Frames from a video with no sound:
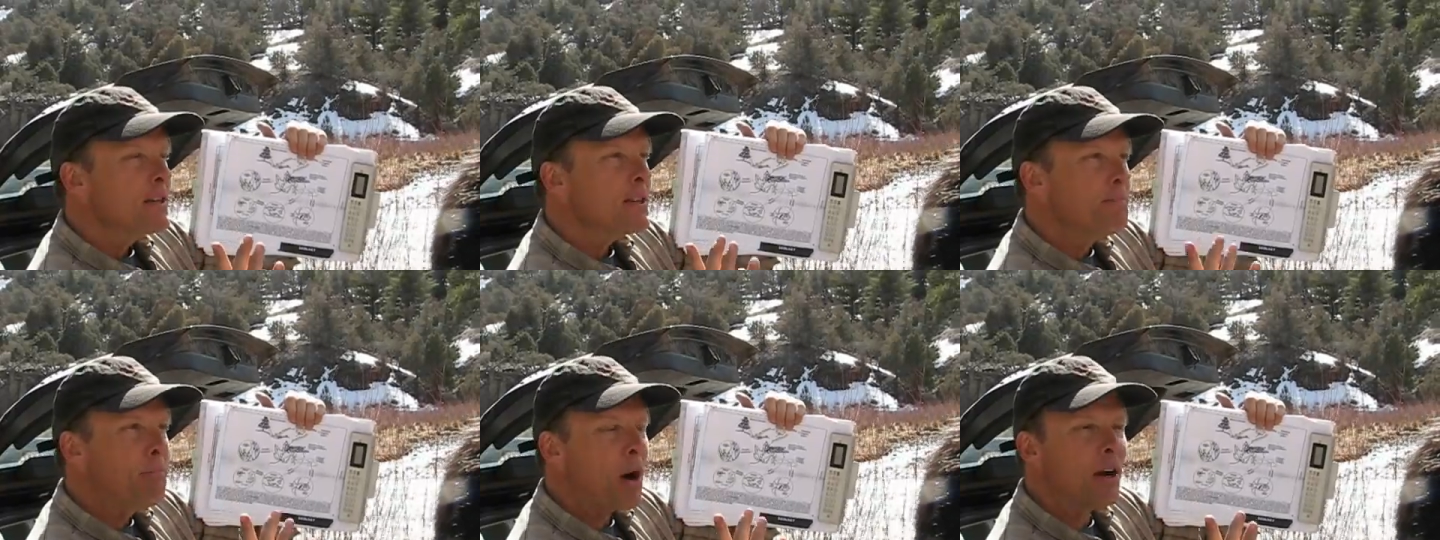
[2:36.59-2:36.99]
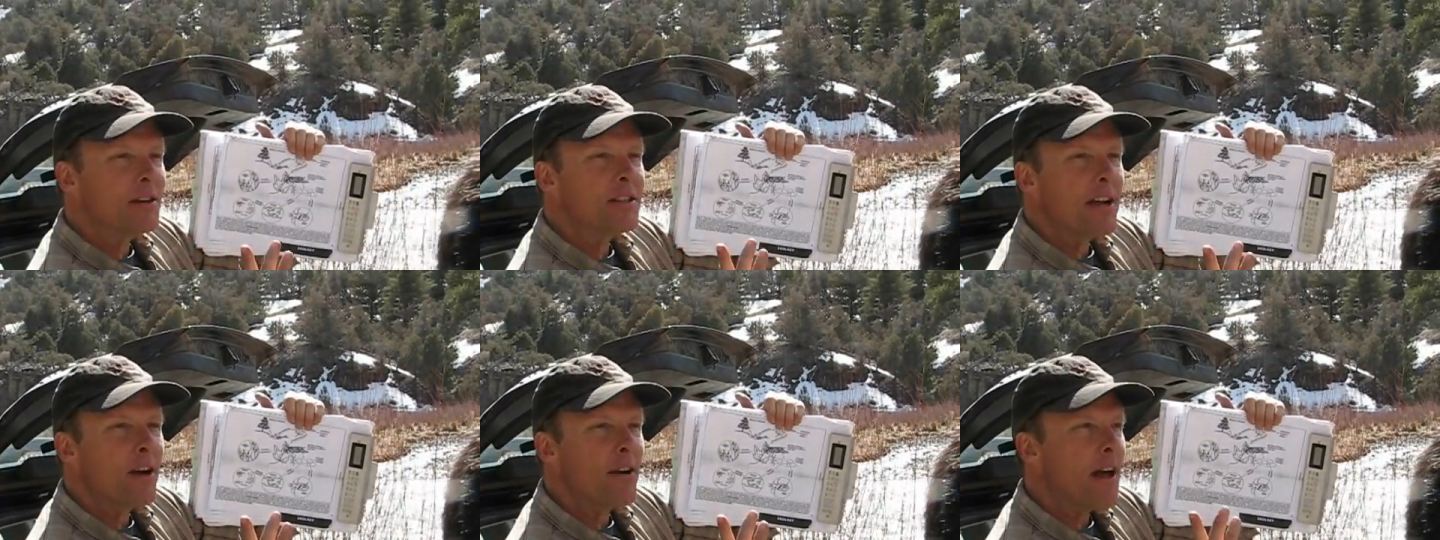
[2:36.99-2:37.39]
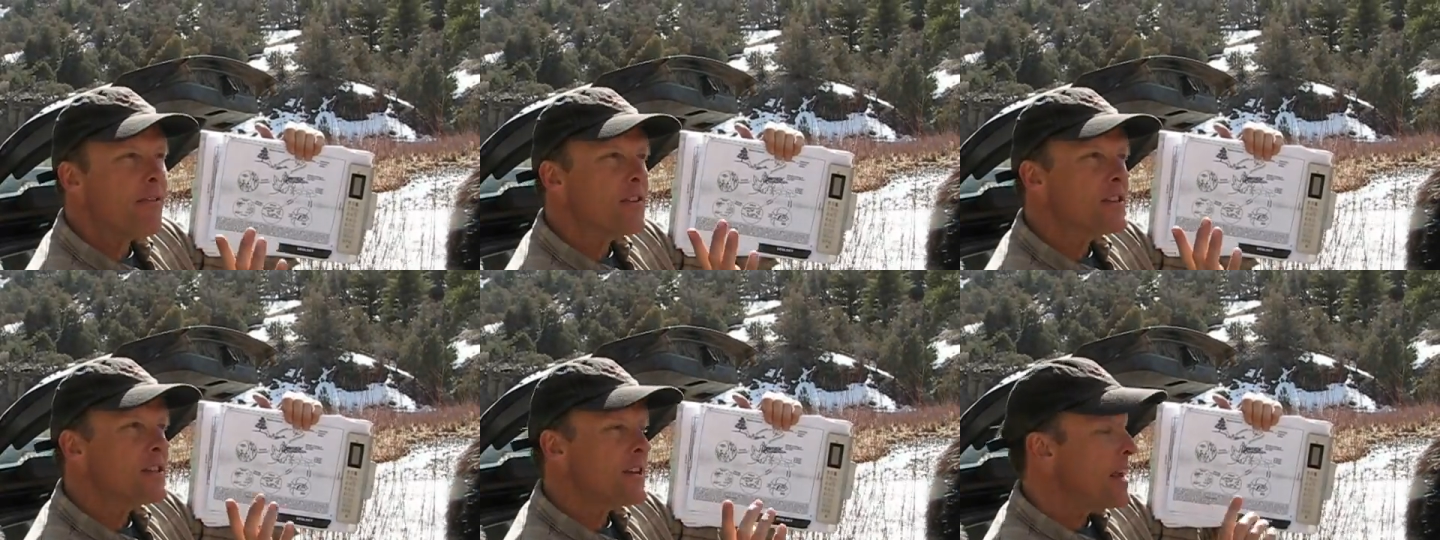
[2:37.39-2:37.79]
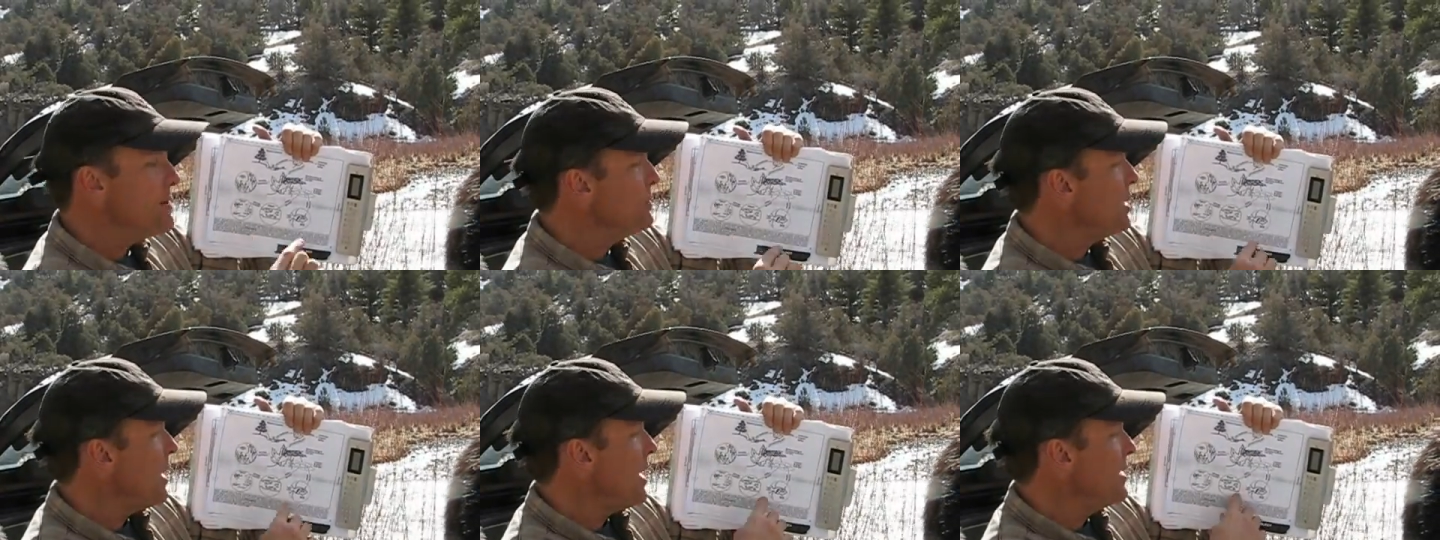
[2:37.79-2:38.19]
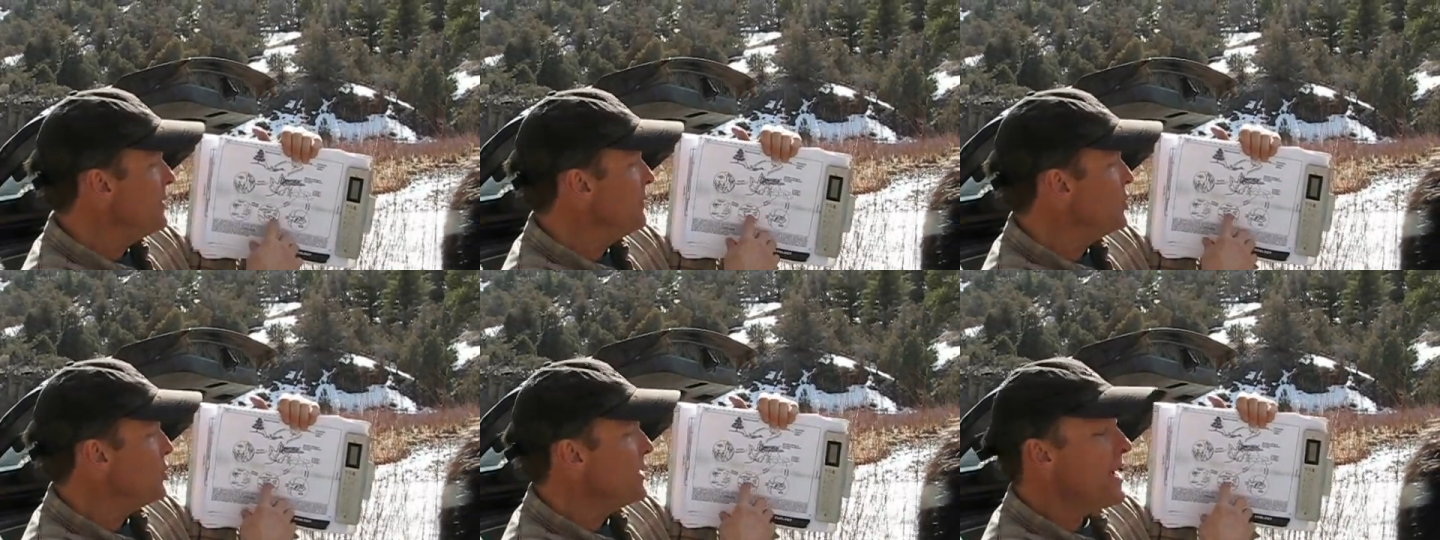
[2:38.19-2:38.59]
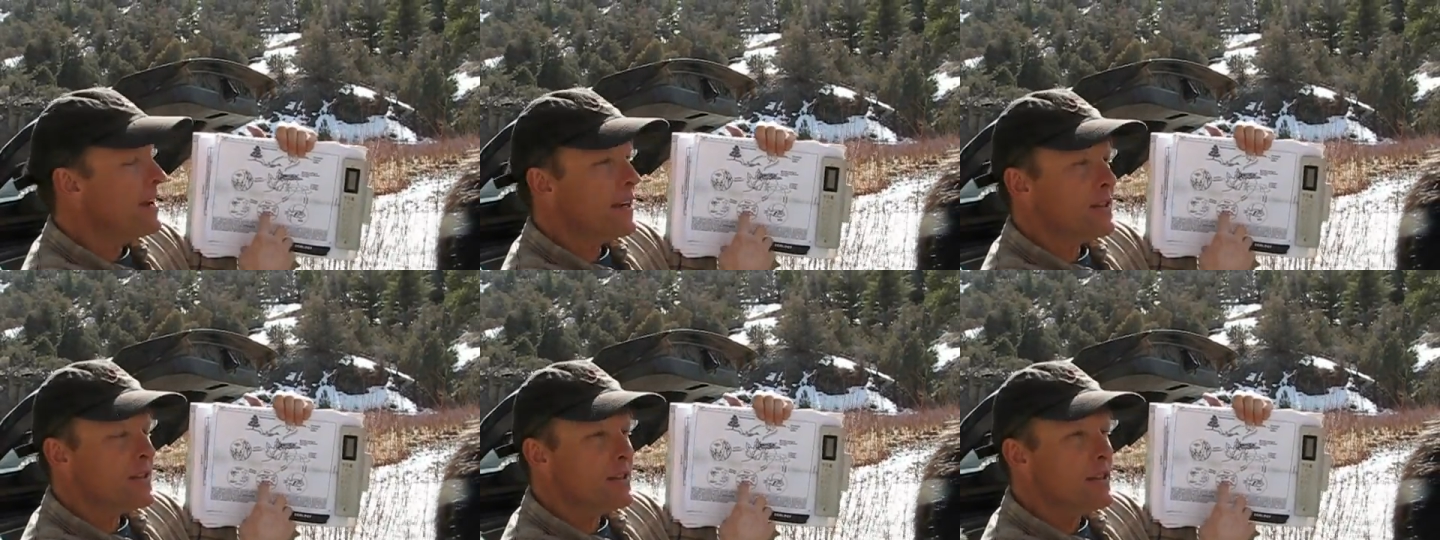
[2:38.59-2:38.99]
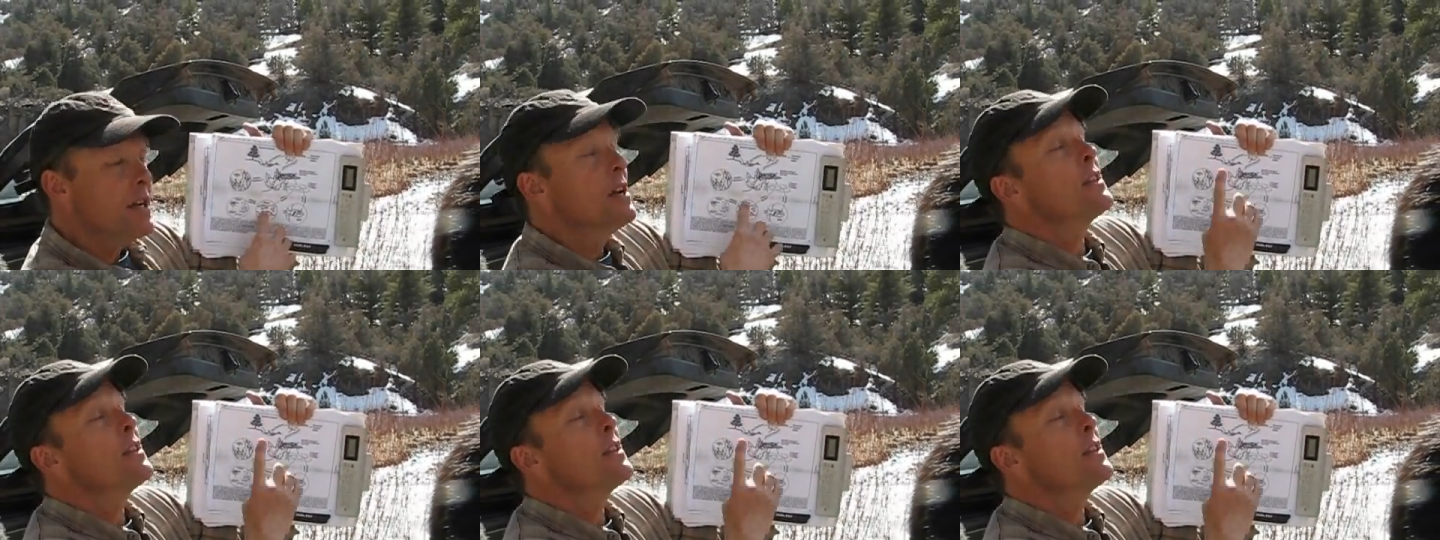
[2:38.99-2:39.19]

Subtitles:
the bugs there have the same kind of genetics.